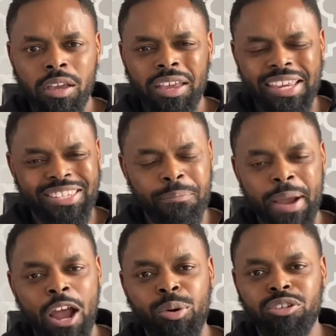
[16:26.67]
It's the
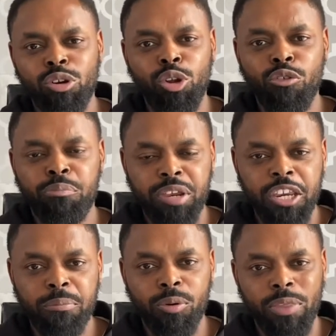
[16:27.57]
power to love
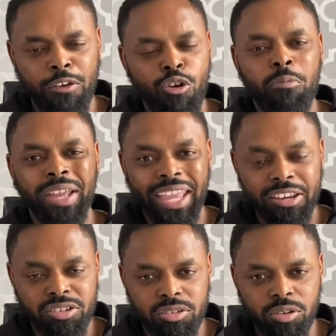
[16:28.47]
people that come
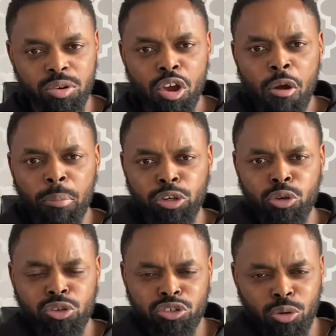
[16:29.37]
against you, but
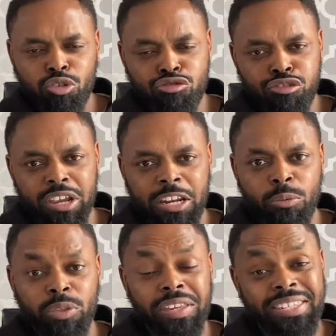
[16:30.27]
you're still treating them with
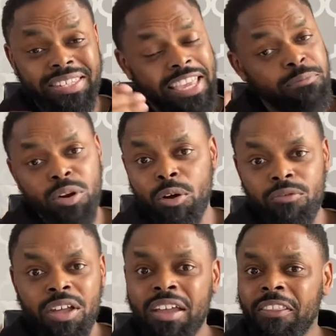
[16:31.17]
the same love,
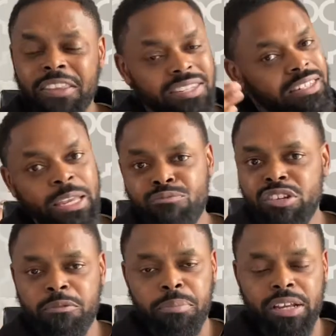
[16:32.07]
the same
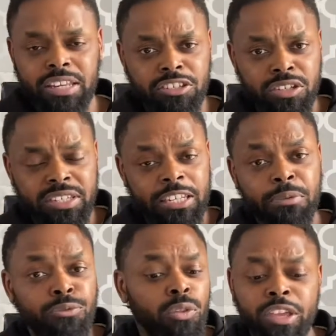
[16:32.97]
respect as you did
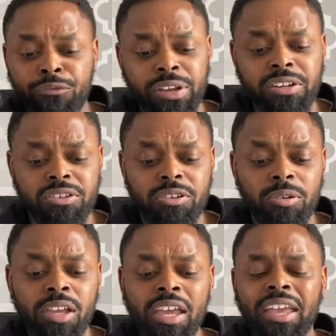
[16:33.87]
before they offended you.
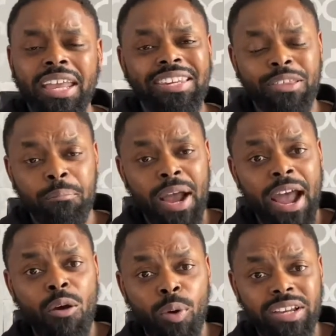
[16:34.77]
It's the
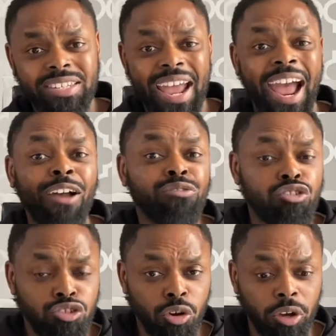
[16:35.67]
power to have
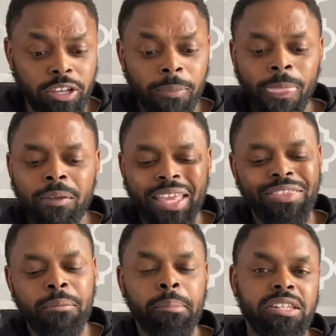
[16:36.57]
joy in the
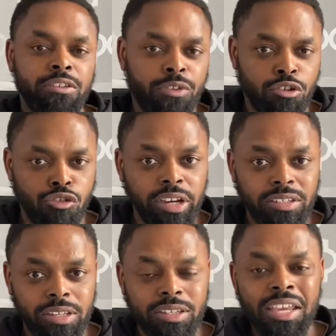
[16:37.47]
midst of a
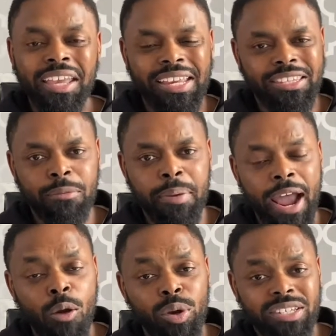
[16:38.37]
crisis. It's the
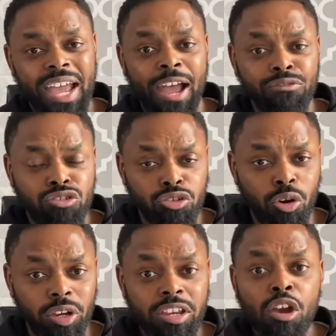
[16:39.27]
power to have
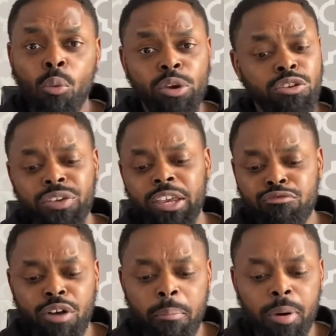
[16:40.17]
joy when you've hit
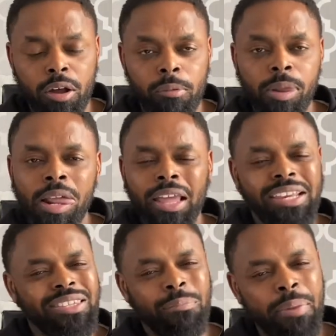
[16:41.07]
rock bottom. It's
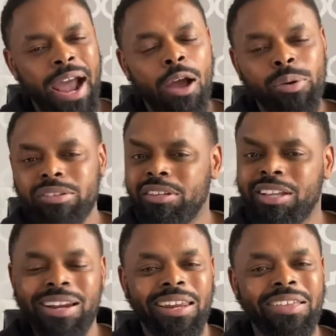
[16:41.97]
the power to
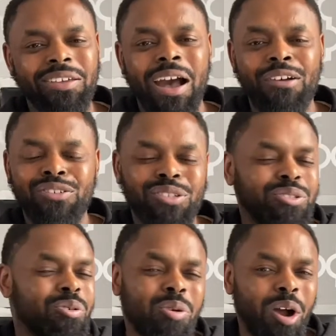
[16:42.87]
declare that I've
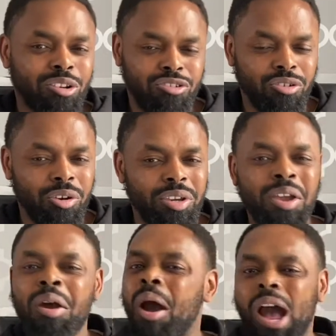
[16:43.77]
still got joy.
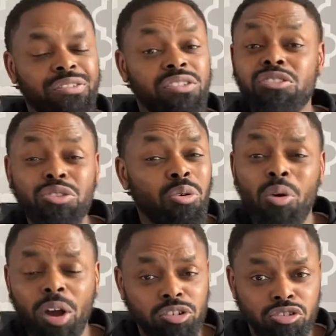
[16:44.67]
I've still
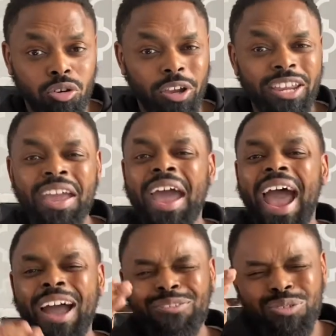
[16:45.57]
got joy
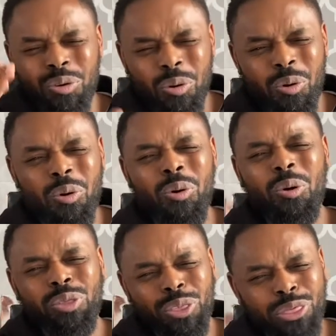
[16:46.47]
after all
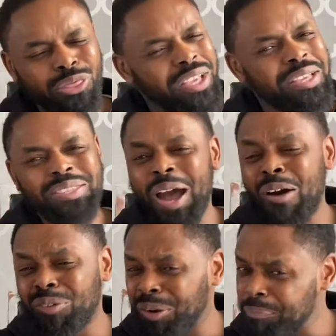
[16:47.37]
the things
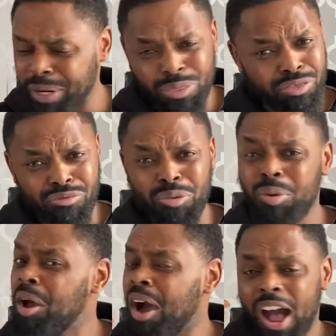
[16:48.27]
I've been through.
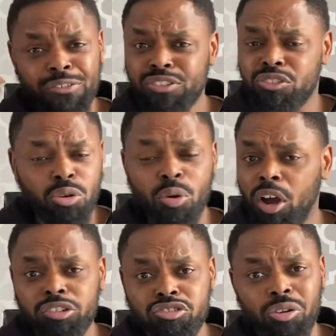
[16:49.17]
I've still
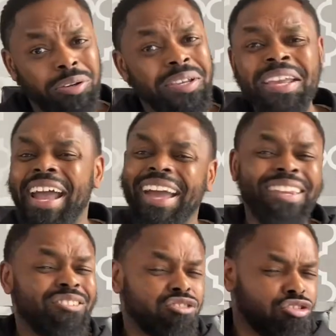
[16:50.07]
got joy, and
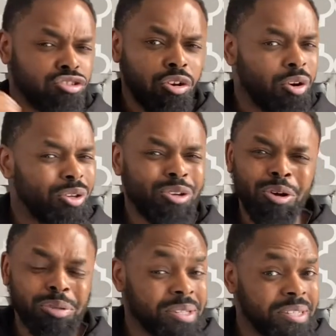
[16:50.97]
it's joy
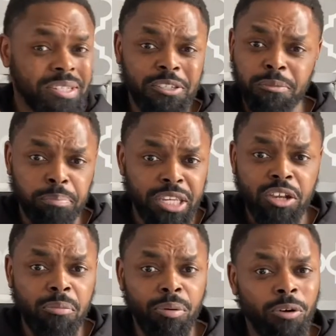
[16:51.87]

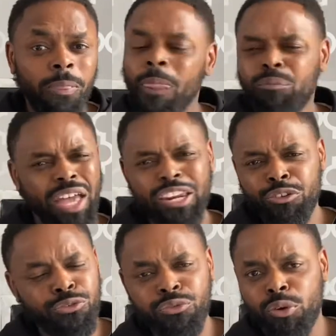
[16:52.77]
unspeakable, and it's
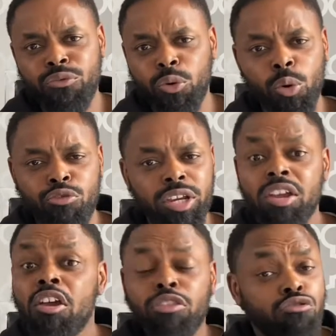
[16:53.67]
full of glory.
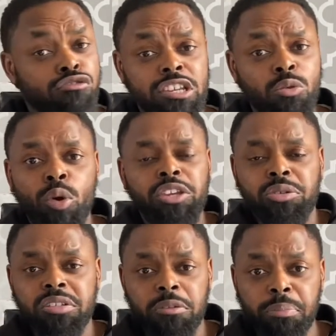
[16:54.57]
The reason why it's
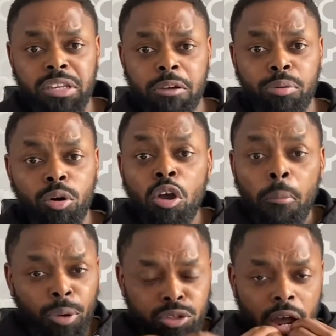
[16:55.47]
unspeakable,
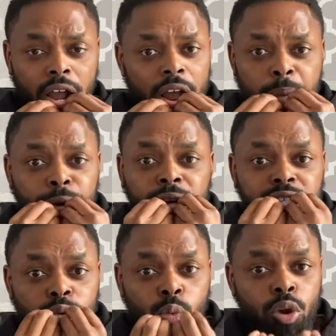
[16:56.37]
because I can't put
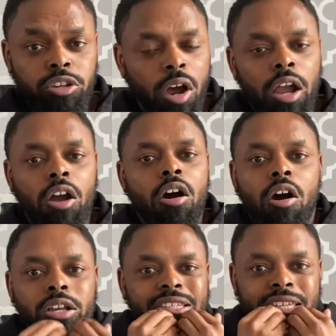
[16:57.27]
into words, I can't
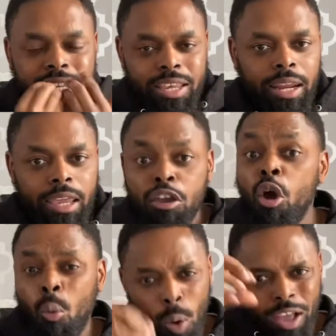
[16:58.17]
articulate
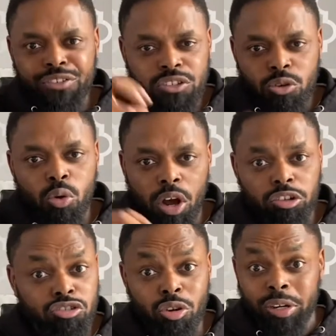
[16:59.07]
why I've still got
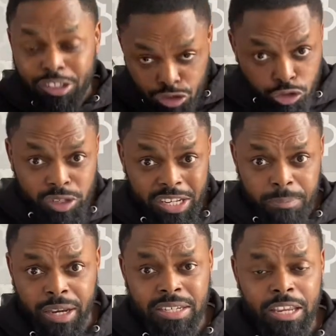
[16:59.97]
joy during this
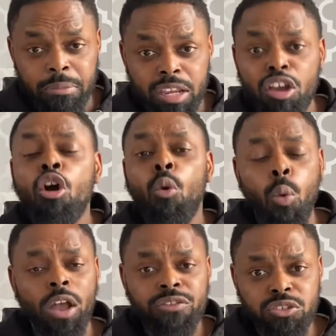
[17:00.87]
pandemic,
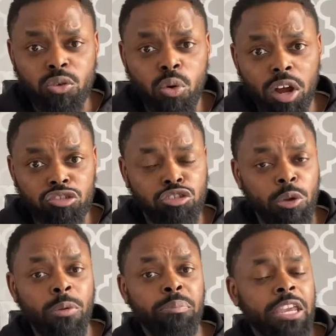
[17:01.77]
why I've still got joy
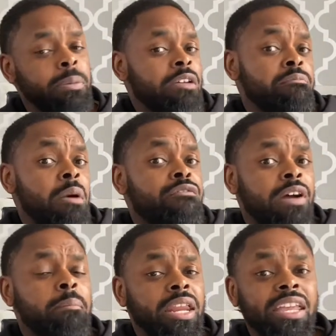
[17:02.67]
when people in my
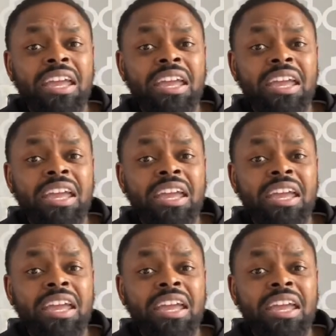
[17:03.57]
family